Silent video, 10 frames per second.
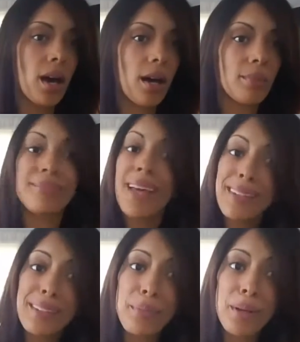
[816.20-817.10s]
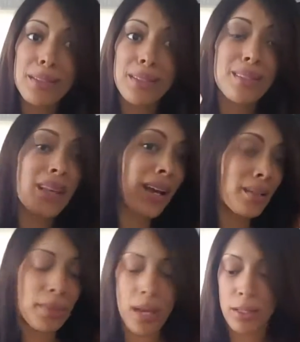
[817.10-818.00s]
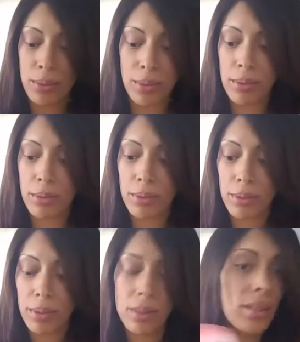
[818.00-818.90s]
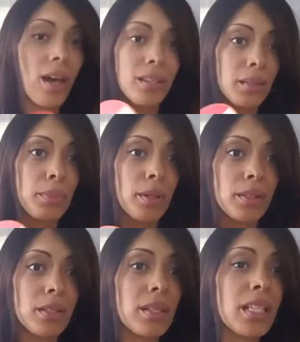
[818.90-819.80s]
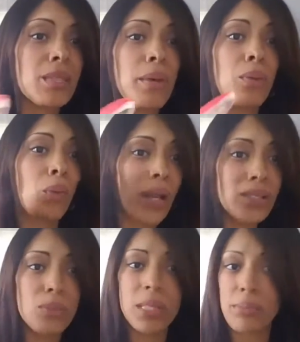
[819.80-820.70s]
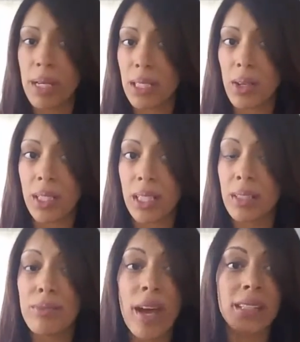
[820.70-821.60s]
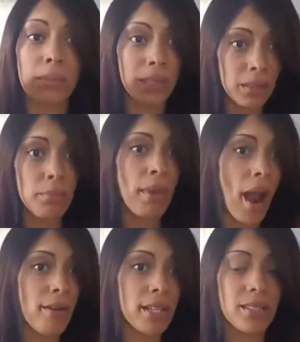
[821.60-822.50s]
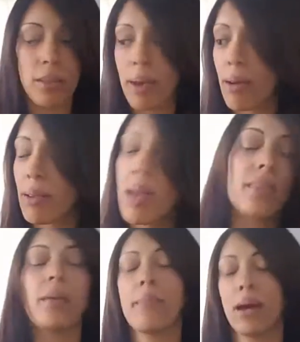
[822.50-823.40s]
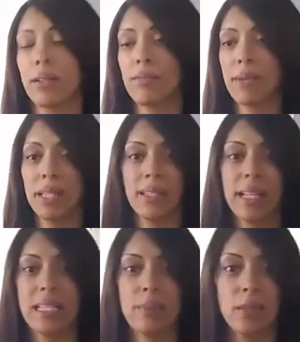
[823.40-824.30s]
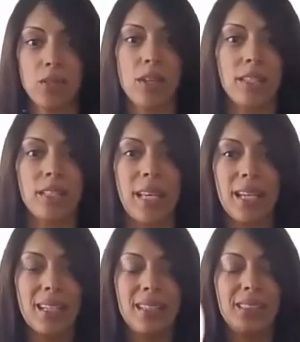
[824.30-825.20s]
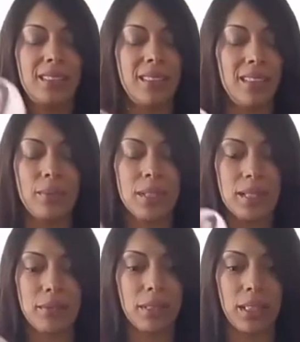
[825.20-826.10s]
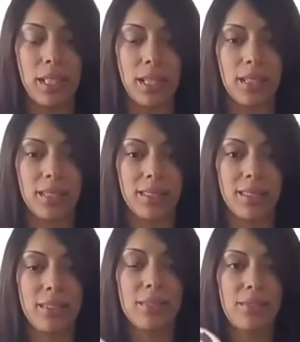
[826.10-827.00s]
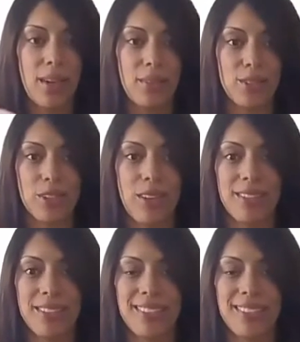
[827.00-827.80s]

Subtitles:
Not a good purchase. I got to be honest with you. Not a good purchase. I spent way too much money on it. And in fact, I'm a little embarrassed about the amount of money that I spent on it. Like, it was literally like $500.